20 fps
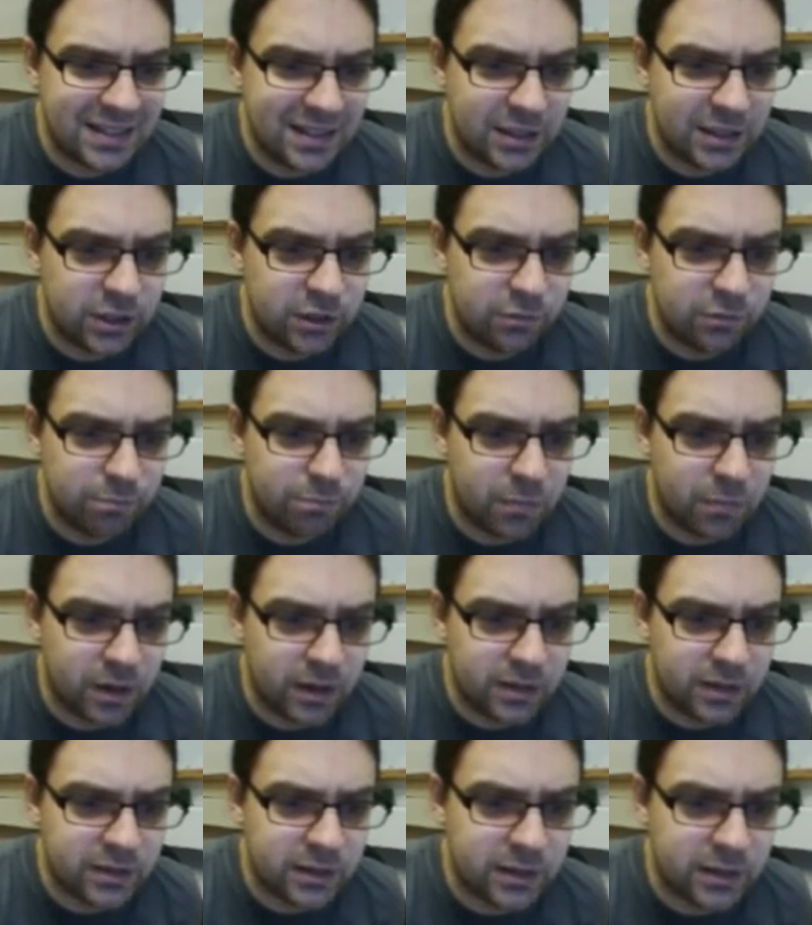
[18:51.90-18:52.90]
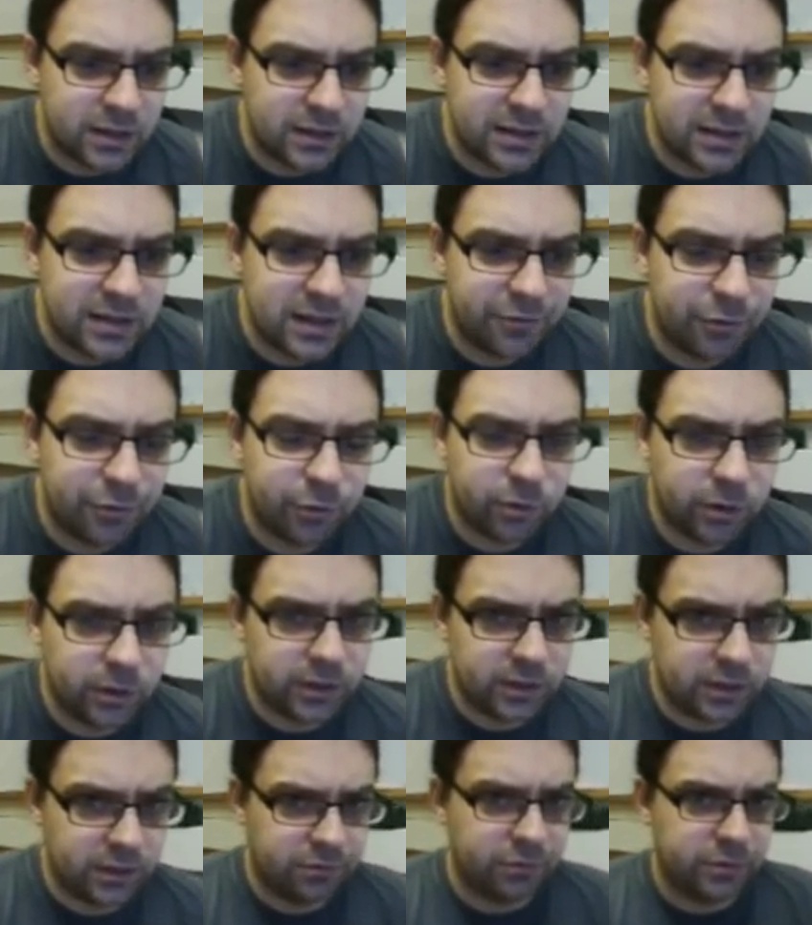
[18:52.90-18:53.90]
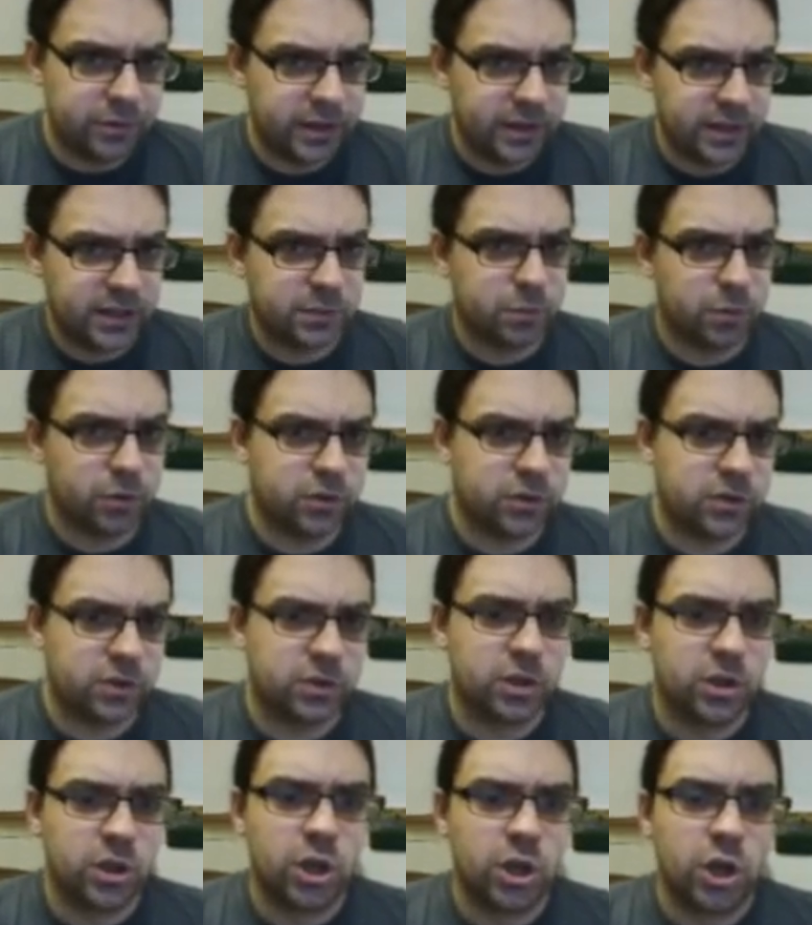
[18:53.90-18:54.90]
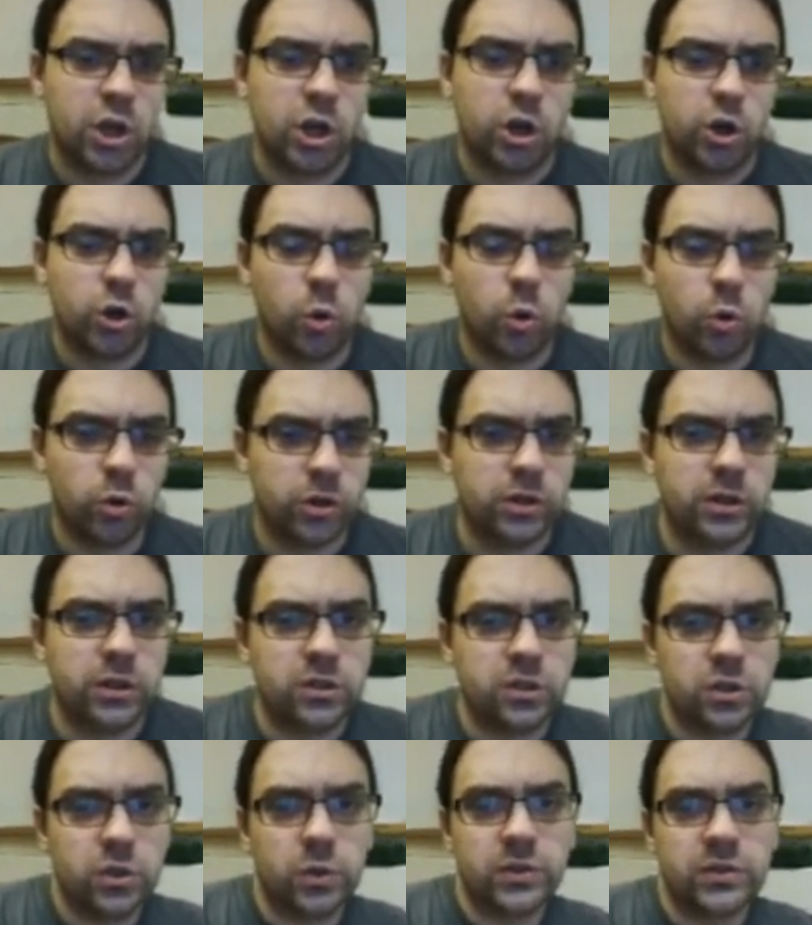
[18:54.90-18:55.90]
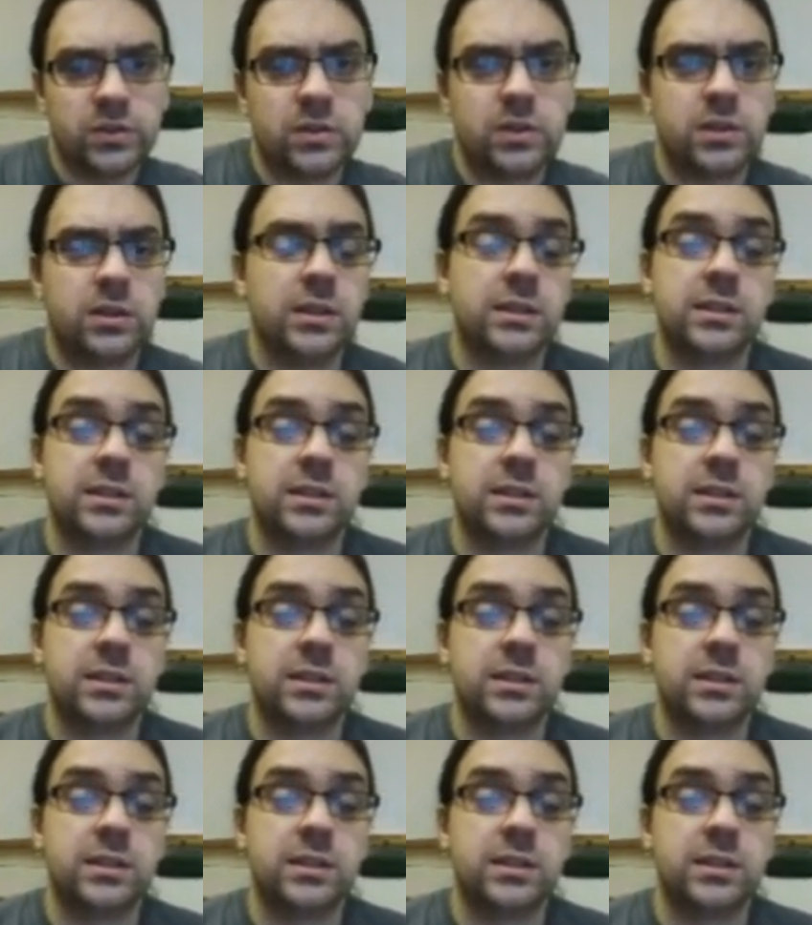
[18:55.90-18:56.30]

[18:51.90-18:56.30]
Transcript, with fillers: You might see it differently in different textbooks. All you need to know is that